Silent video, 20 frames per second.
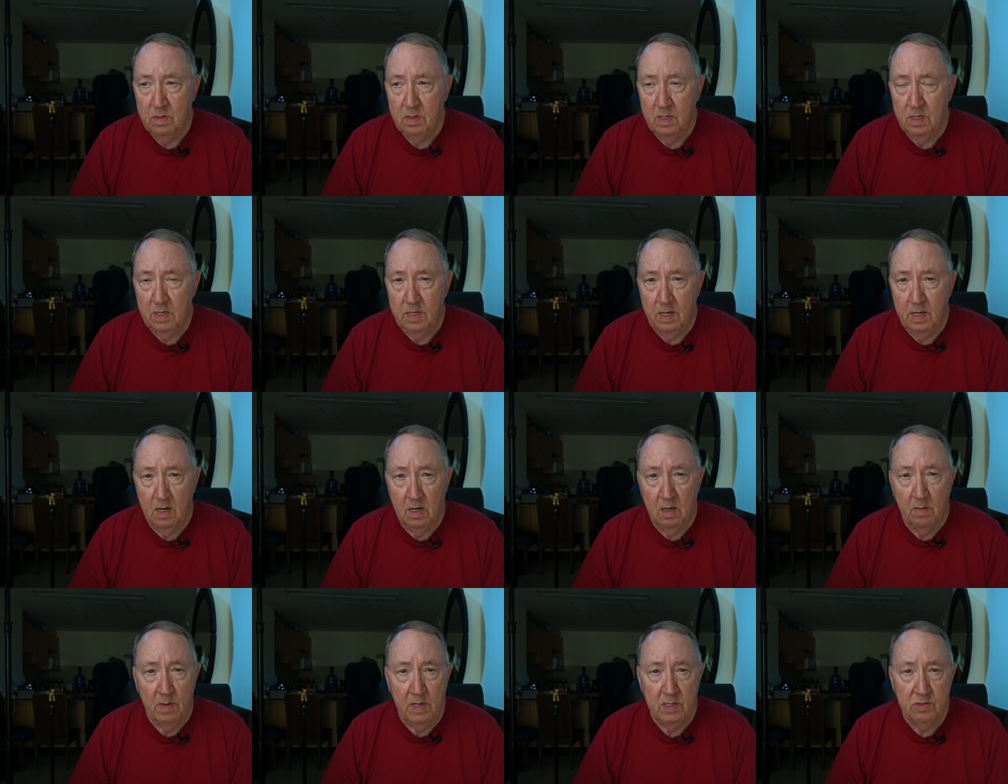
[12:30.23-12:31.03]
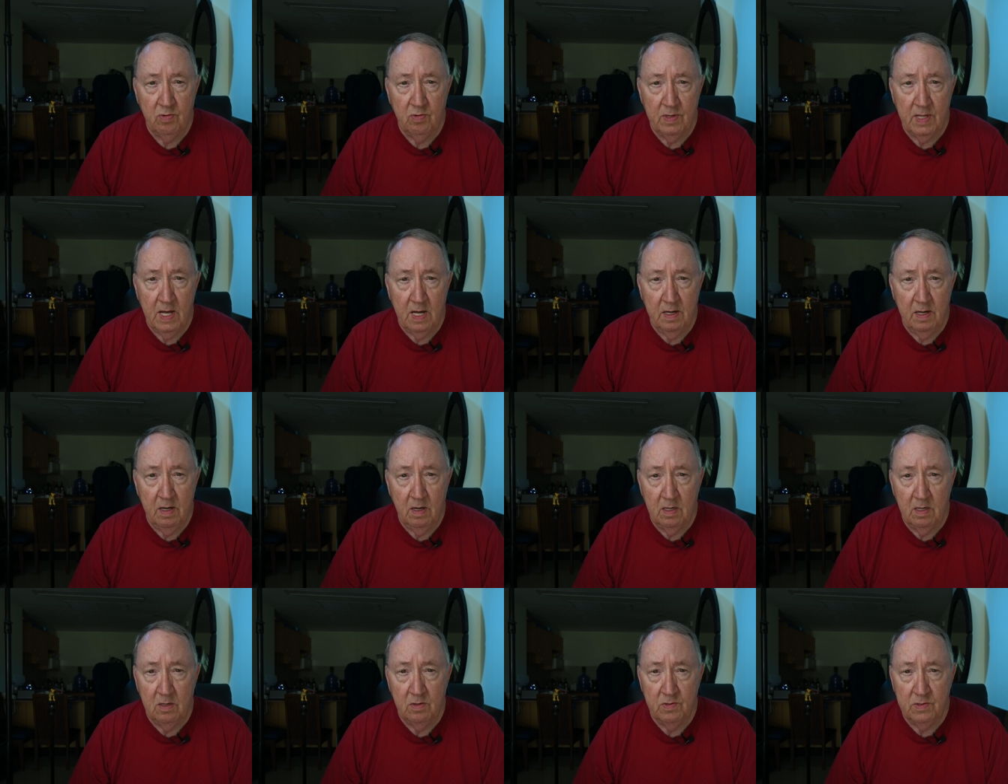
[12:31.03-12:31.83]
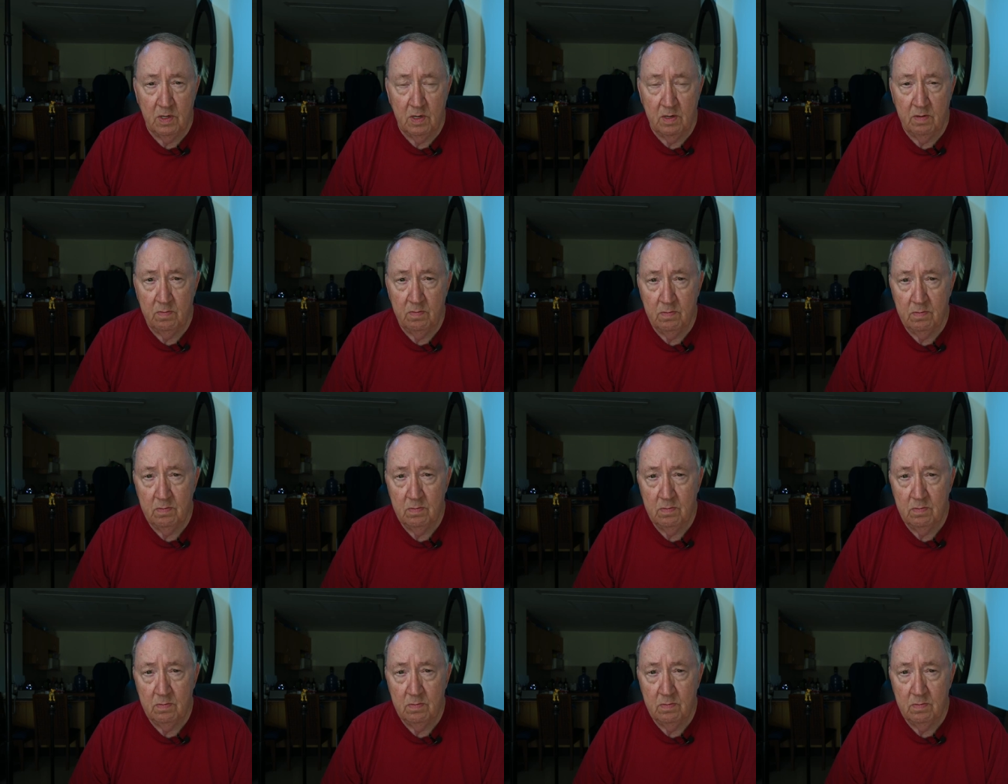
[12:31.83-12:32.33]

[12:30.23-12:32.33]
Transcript: in the elements without any clothes on